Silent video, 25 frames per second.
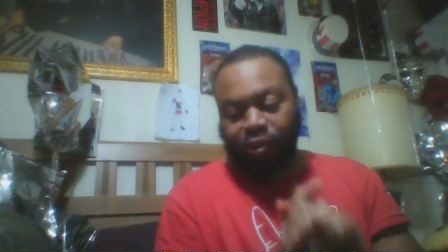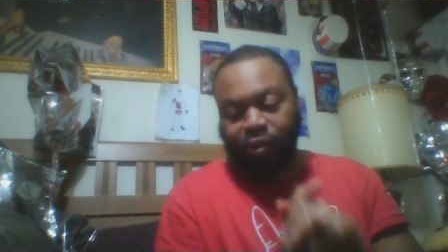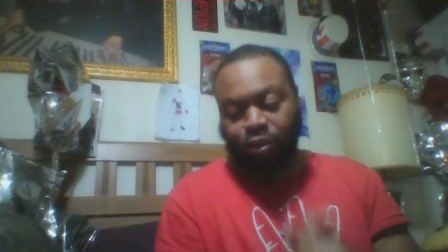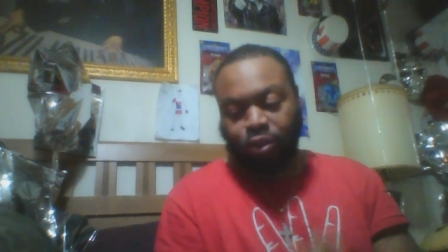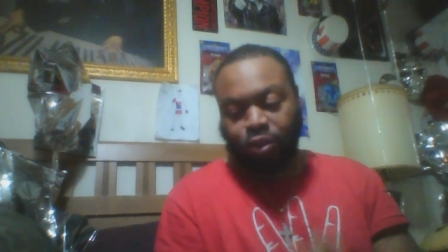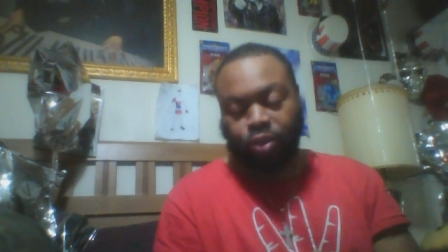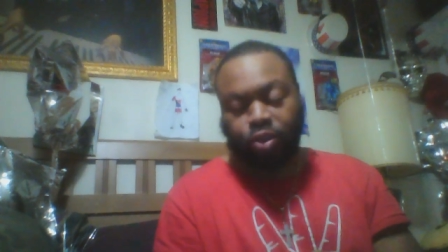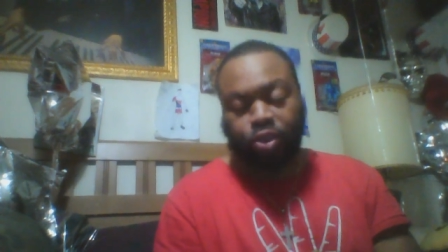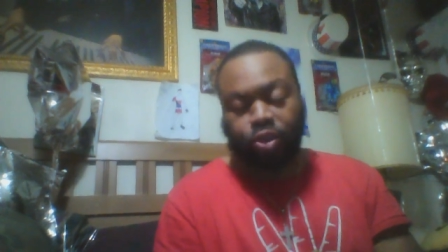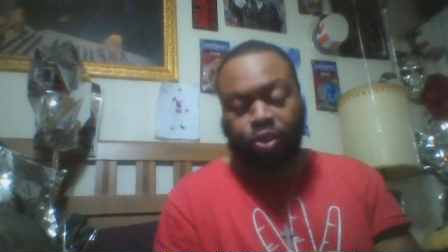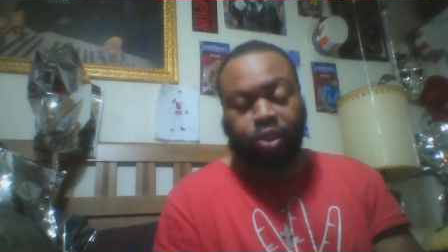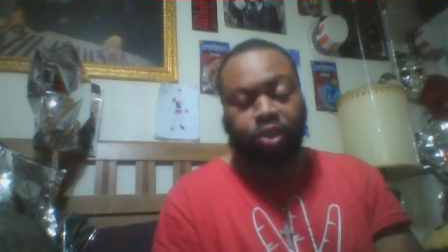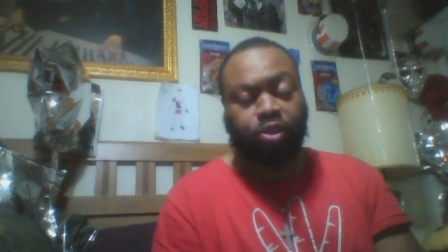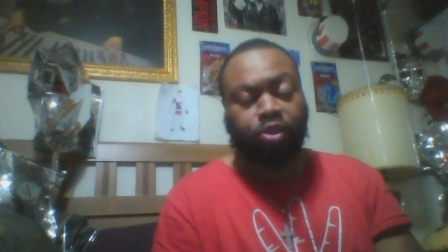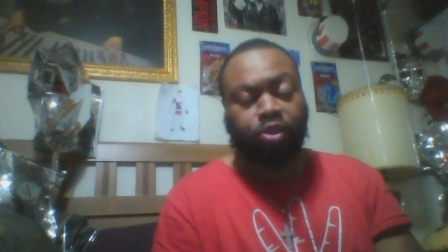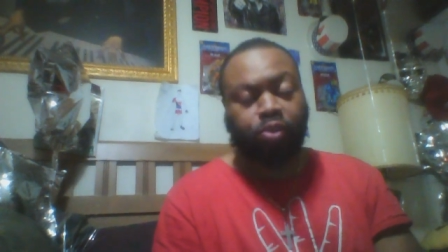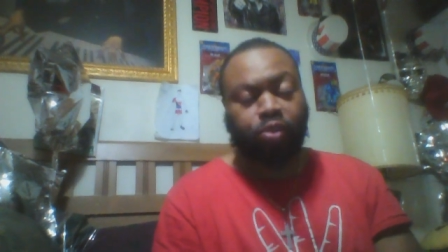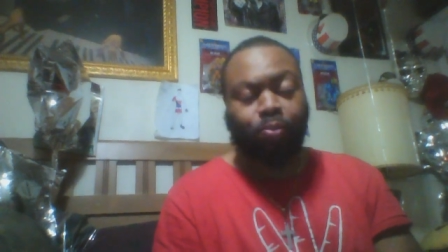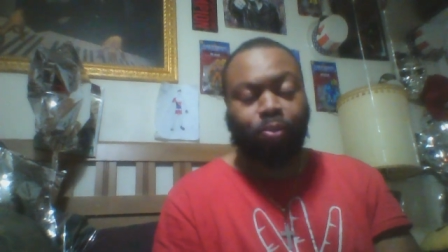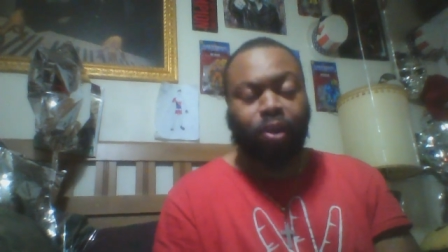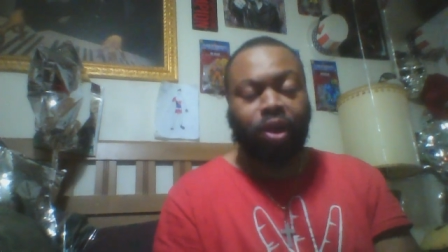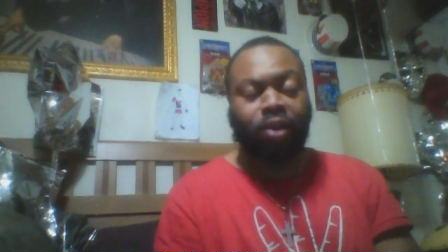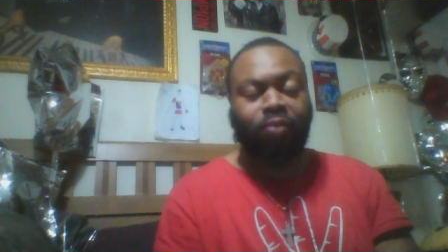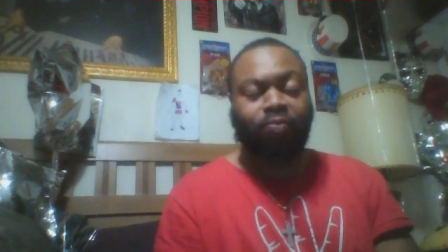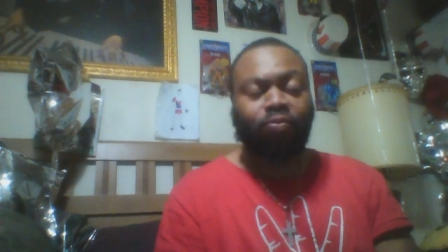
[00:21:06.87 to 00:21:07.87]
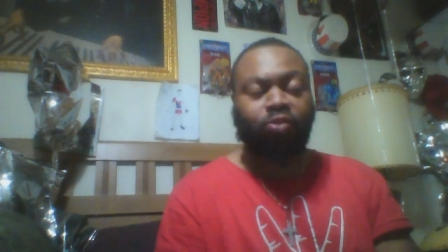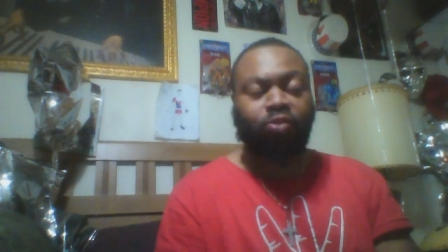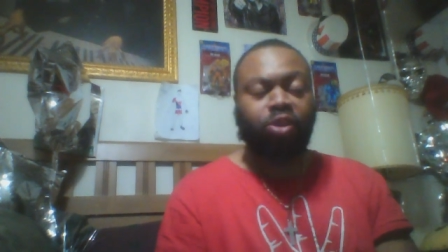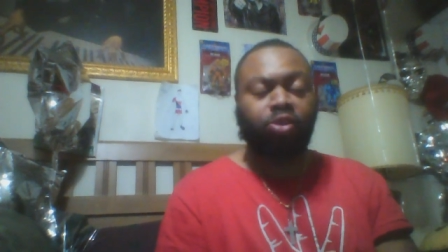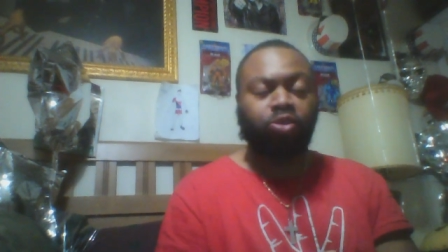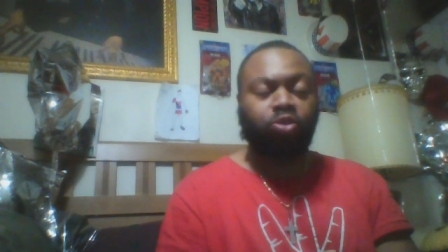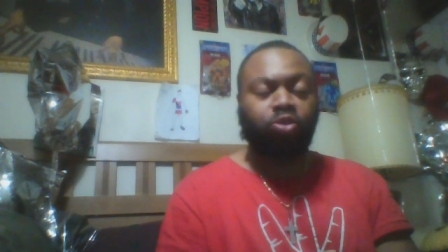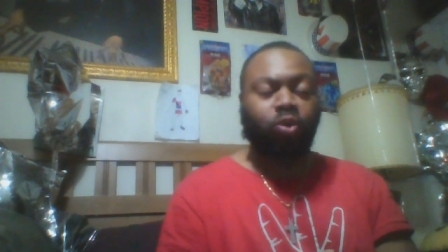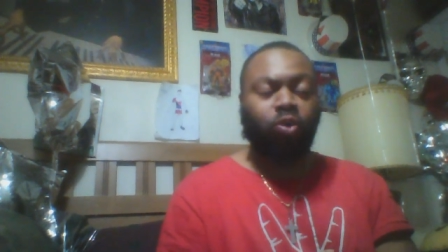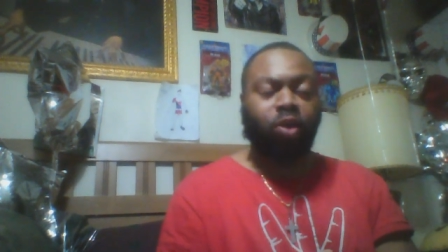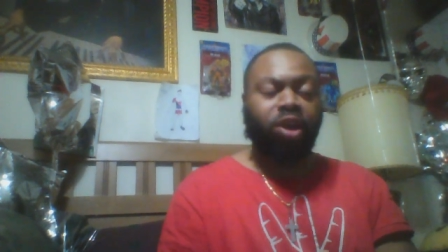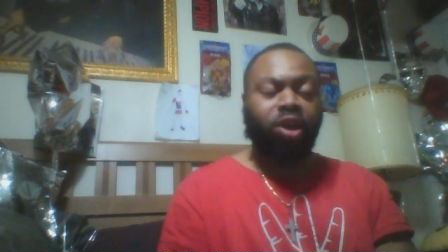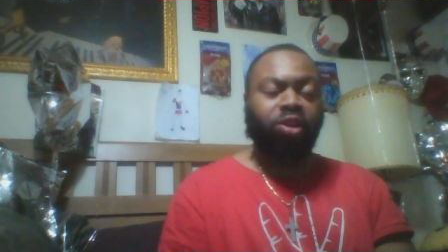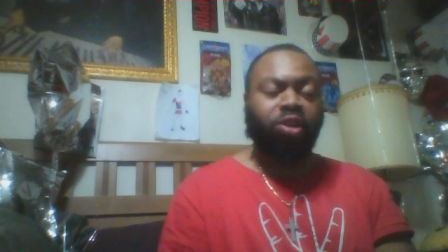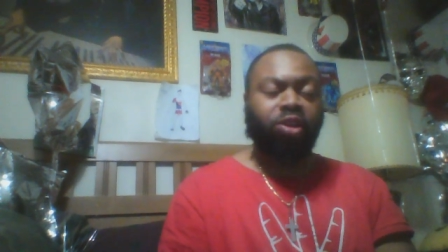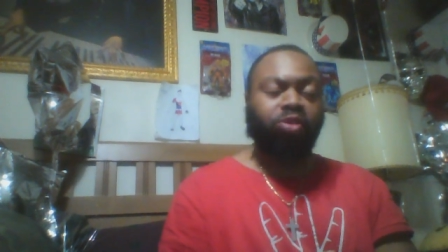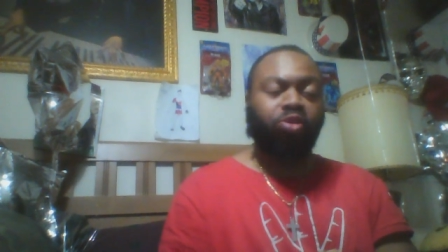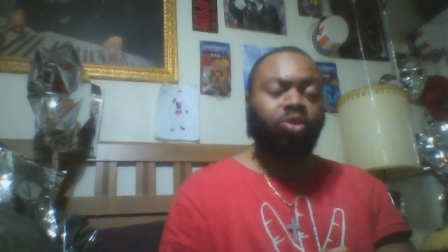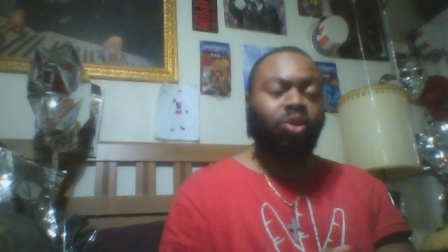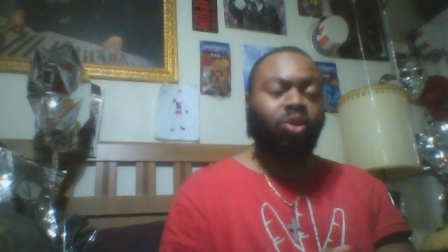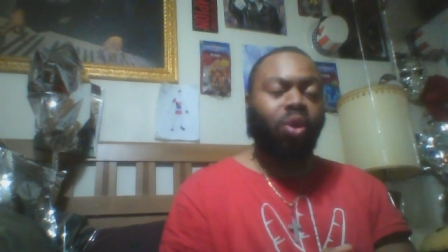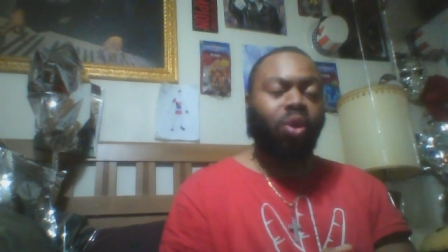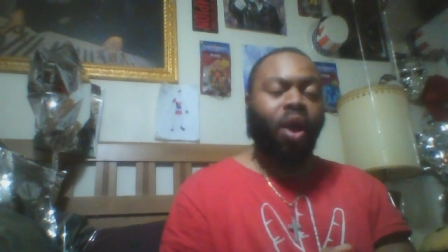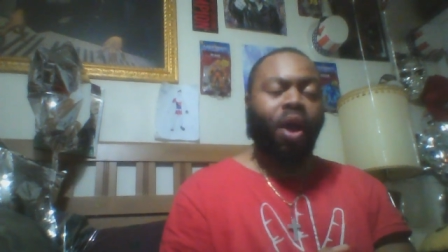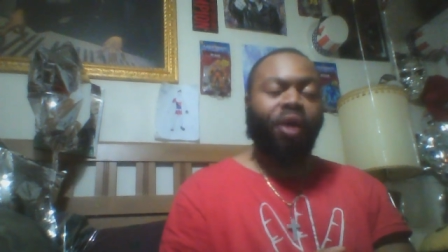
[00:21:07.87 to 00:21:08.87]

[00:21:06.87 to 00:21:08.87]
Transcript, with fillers: Continue to manifest greatness.